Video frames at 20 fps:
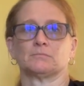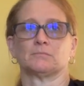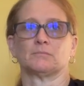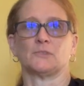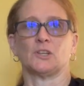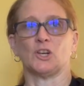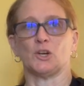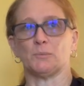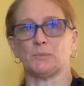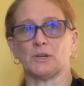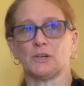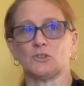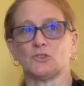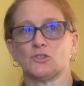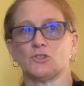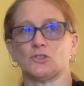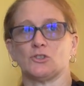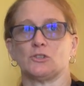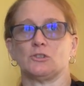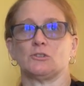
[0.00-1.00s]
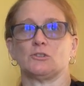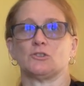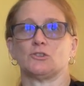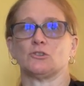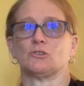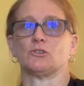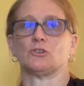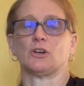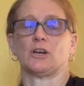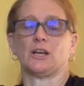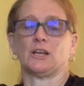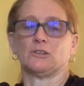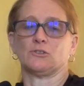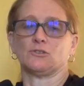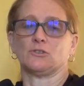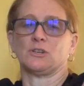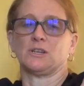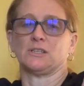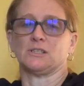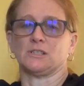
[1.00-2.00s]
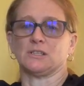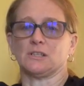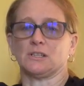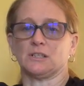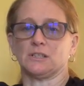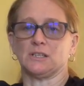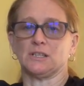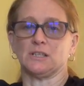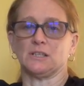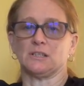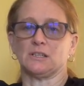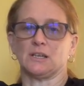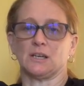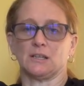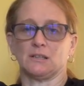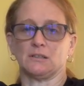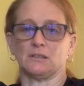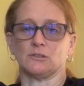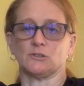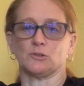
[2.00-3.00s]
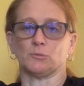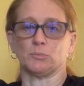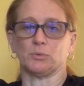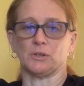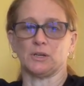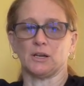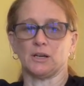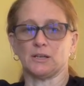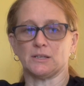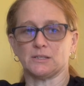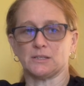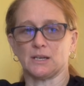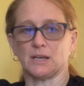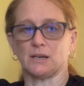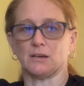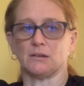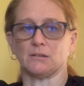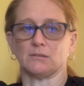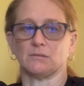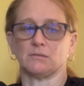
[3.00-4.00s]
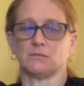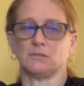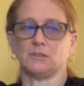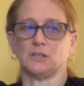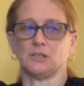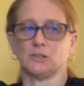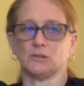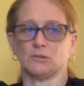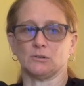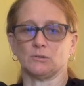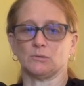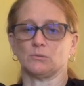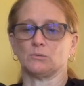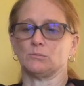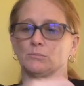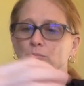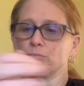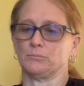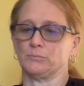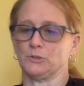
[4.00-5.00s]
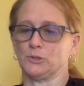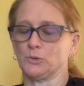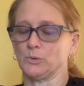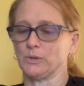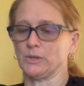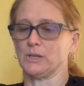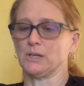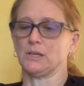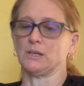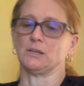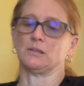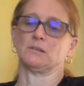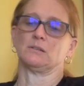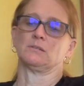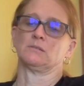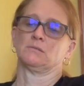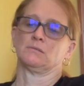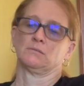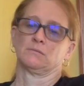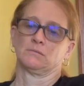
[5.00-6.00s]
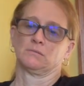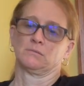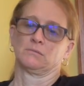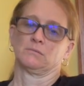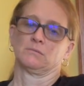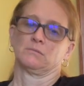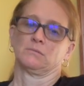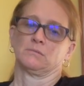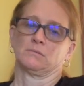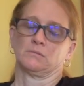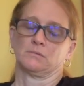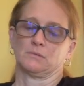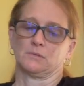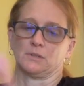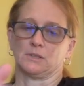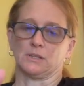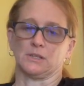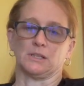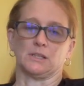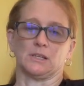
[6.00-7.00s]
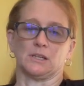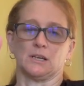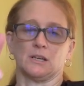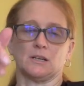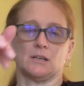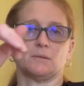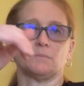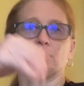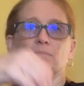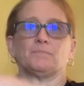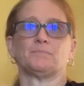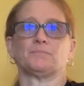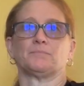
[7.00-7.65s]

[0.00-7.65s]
Making sure your hands are nice and clean, getting the supplies out, doing it, cleaning up.